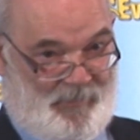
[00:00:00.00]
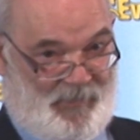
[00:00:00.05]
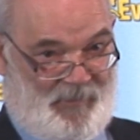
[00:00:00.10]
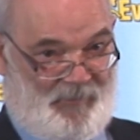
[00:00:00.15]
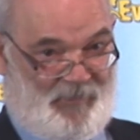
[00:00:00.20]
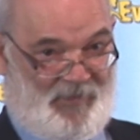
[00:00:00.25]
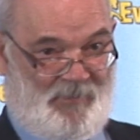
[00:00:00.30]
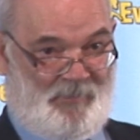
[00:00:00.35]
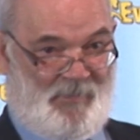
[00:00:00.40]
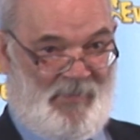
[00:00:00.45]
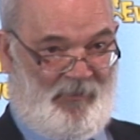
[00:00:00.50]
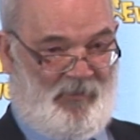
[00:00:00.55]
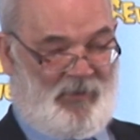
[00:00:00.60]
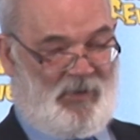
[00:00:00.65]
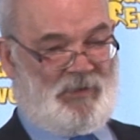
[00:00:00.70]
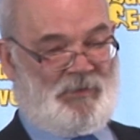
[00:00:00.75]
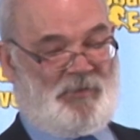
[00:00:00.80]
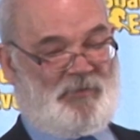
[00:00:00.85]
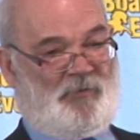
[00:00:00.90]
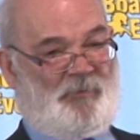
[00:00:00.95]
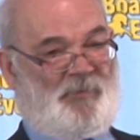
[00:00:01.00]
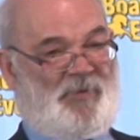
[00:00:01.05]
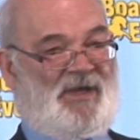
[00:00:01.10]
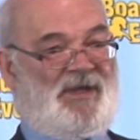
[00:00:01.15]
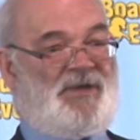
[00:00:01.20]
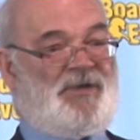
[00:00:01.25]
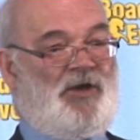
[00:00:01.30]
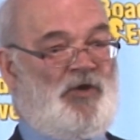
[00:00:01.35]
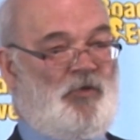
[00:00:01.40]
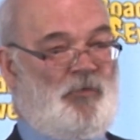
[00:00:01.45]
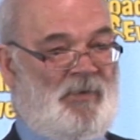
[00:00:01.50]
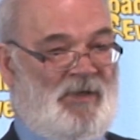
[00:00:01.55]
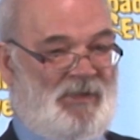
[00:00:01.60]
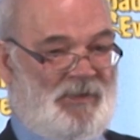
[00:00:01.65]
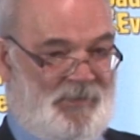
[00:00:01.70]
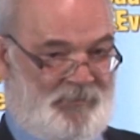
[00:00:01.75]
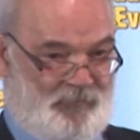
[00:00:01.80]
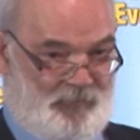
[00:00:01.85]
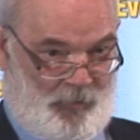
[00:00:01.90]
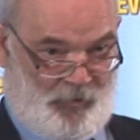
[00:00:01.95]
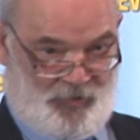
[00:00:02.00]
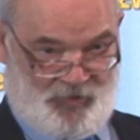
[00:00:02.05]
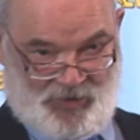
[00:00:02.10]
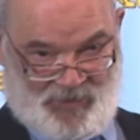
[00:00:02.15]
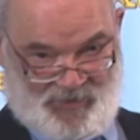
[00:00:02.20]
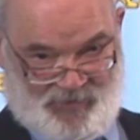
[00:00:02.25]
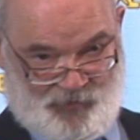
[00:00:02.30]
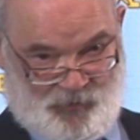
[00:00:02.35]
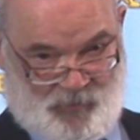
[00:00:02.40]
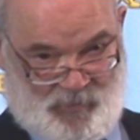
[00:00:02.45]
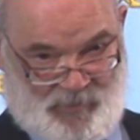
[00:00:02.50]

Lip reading: The Americans were by no means rushing to